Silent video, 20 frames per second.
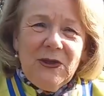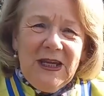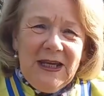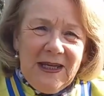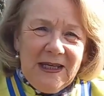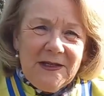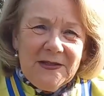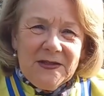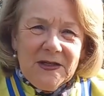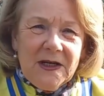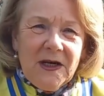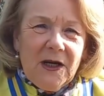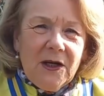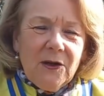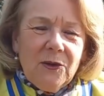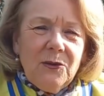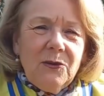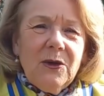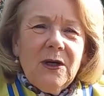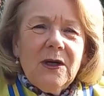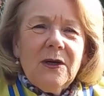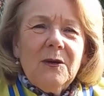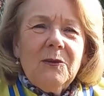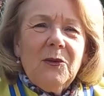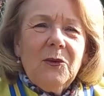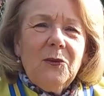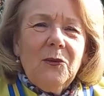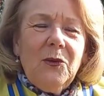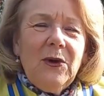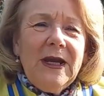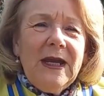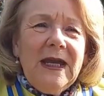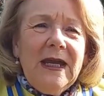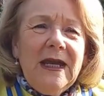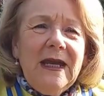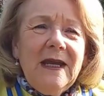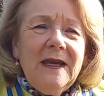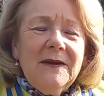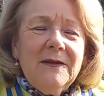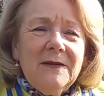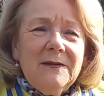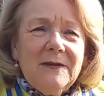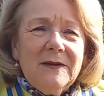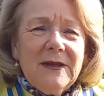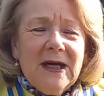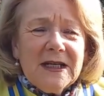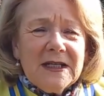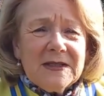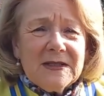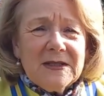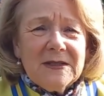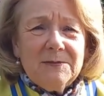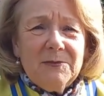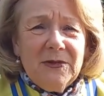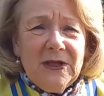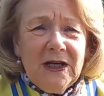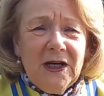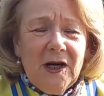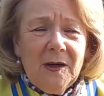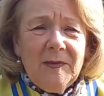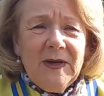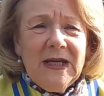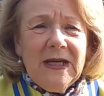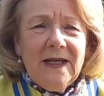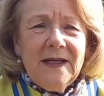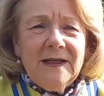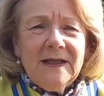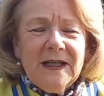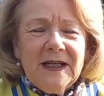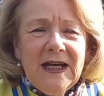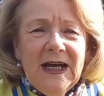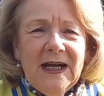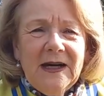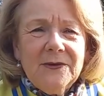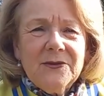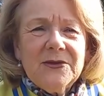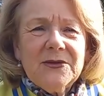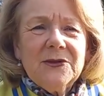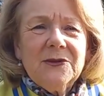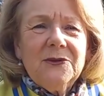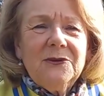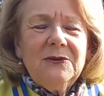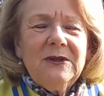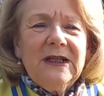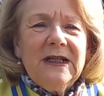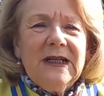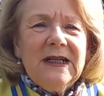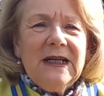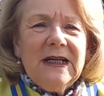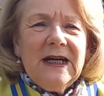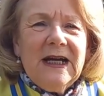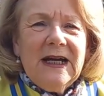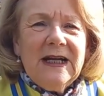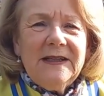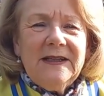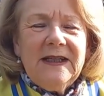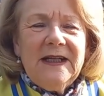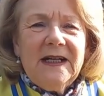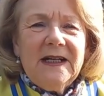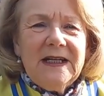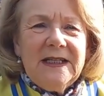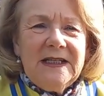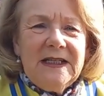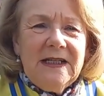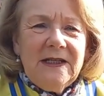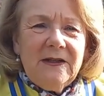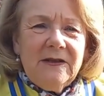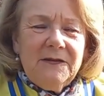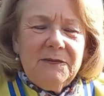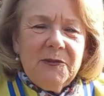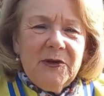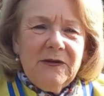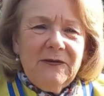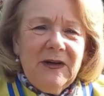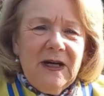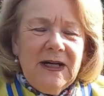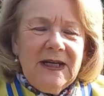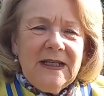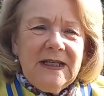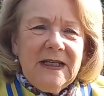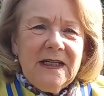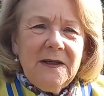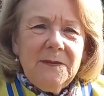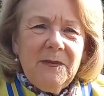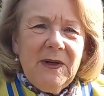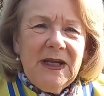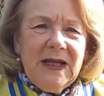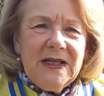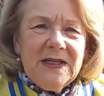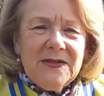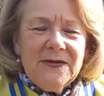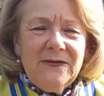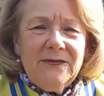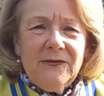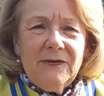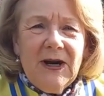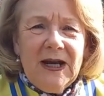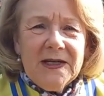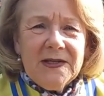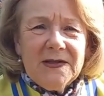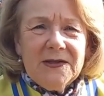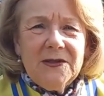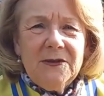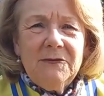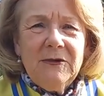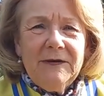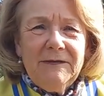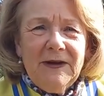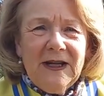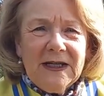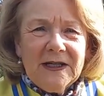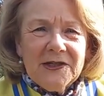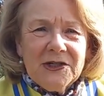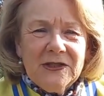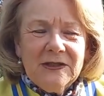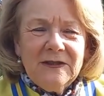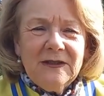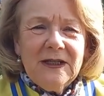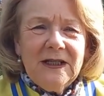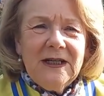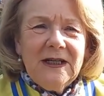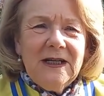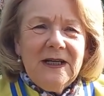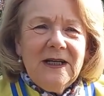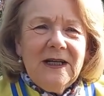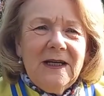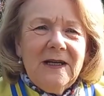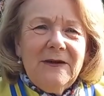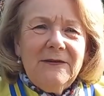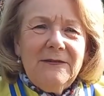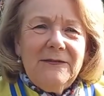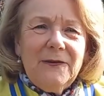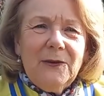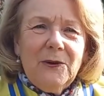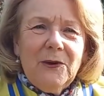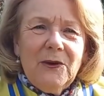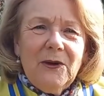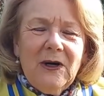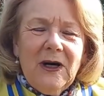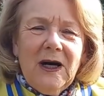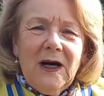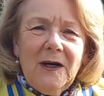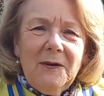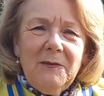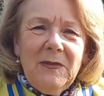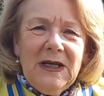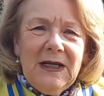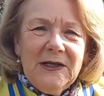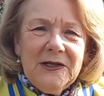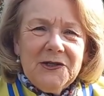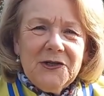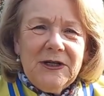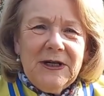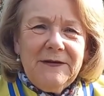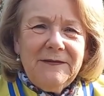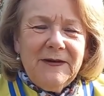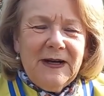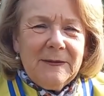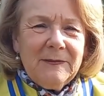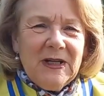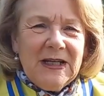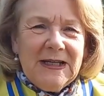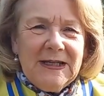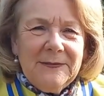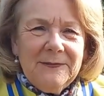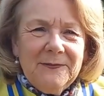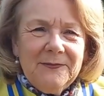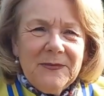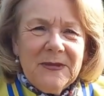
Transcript: years ago, we, that's the RBL and the Council, had the idea of providing a place of rest and reflection for our military family.